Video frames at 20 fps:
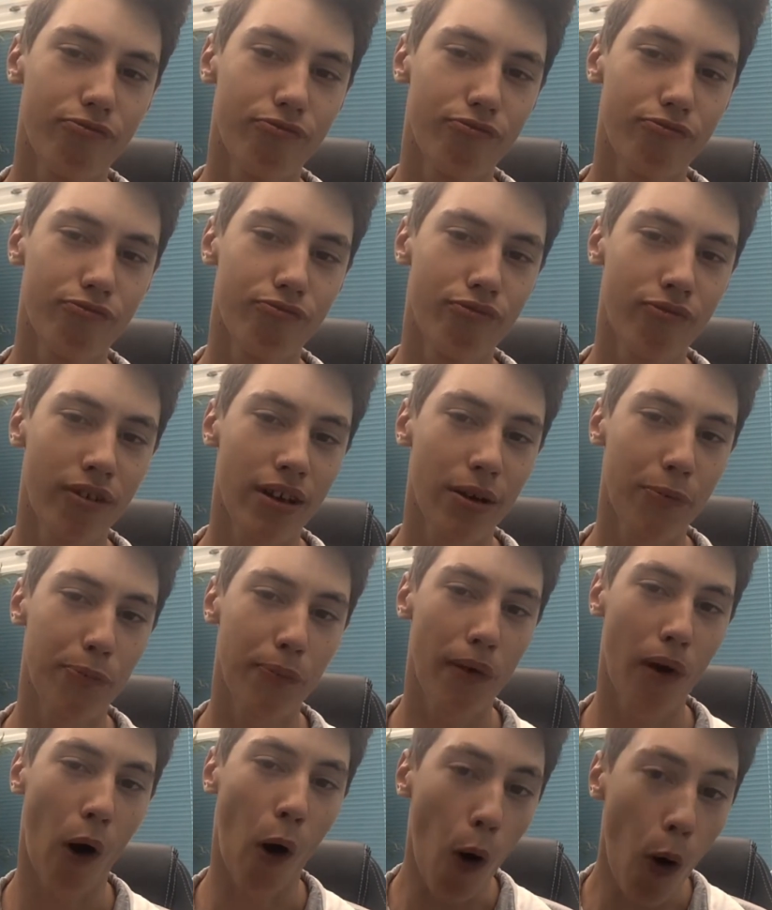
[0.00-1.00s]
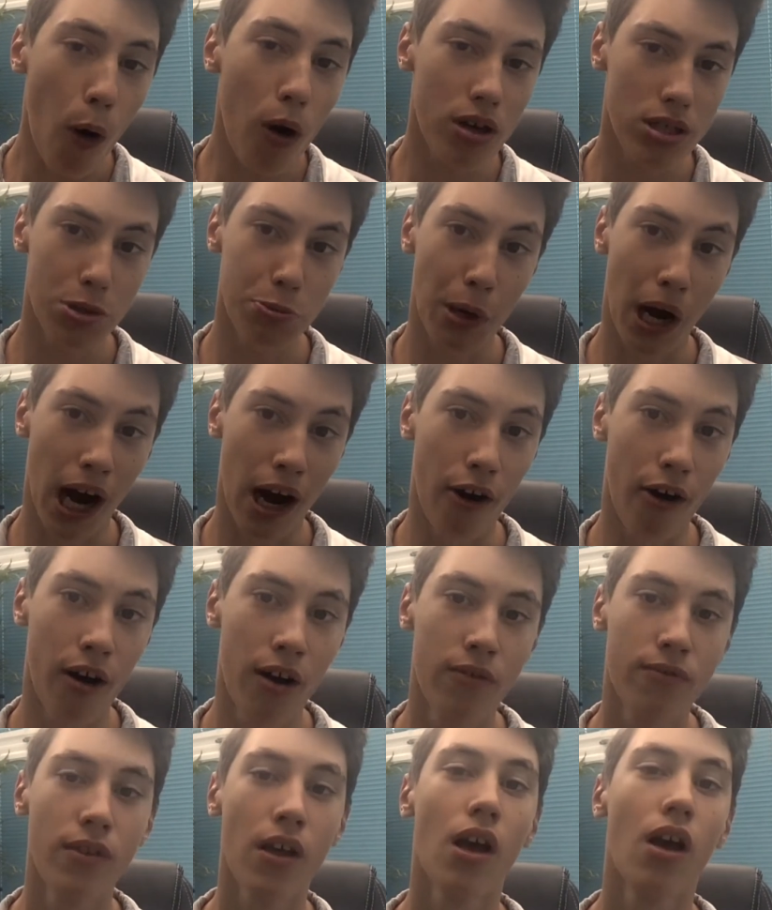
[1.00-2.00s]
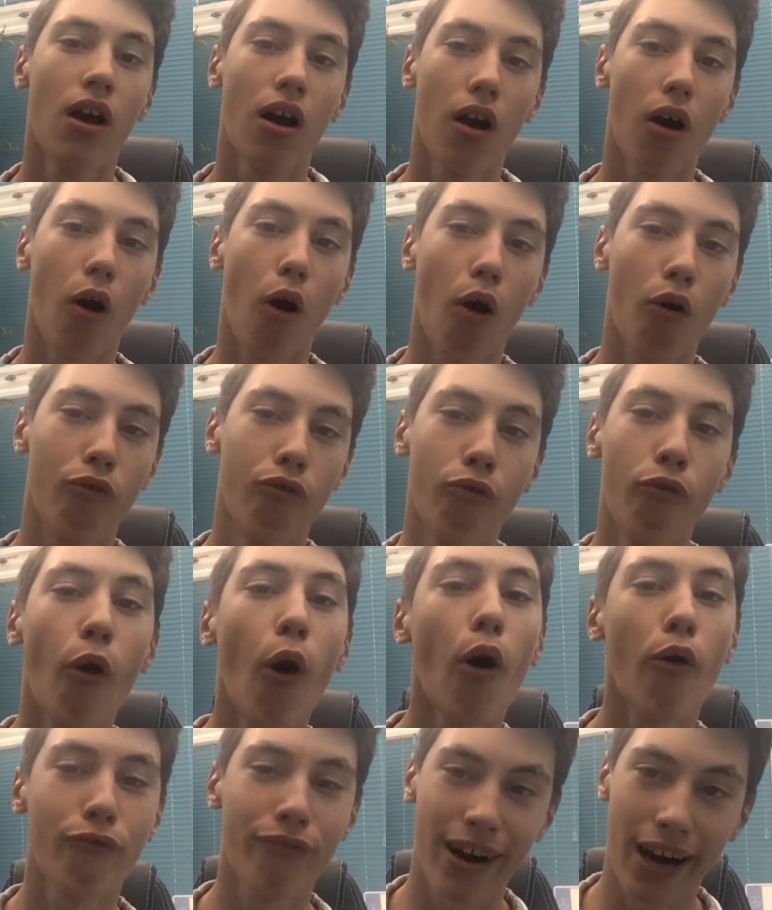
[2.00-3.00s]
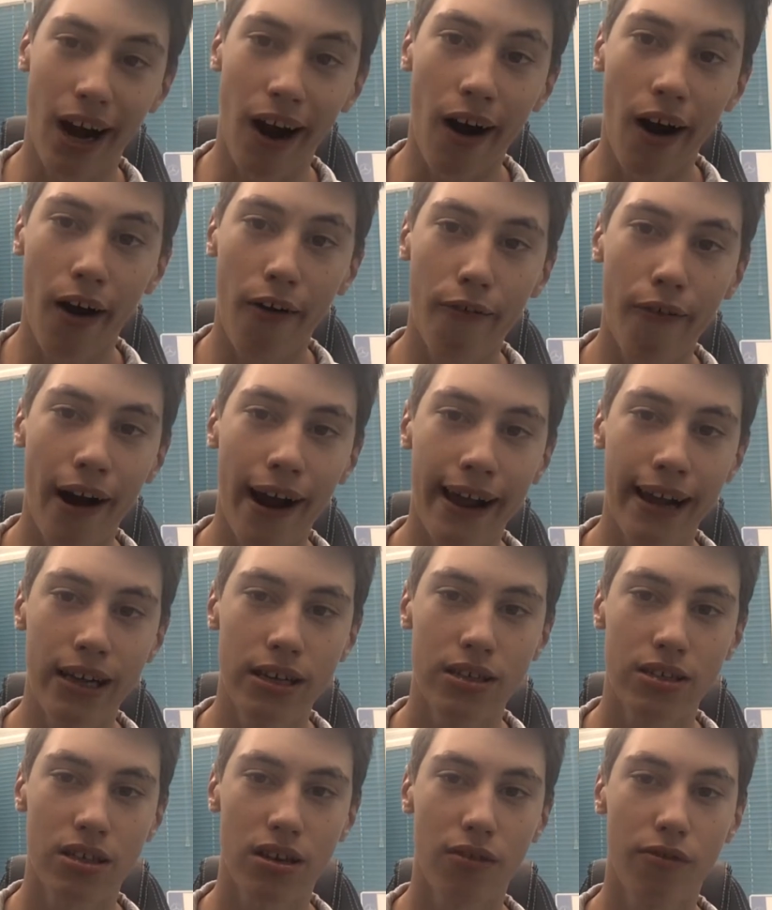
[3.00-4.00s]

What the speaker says: the horsepower of what the car weighs,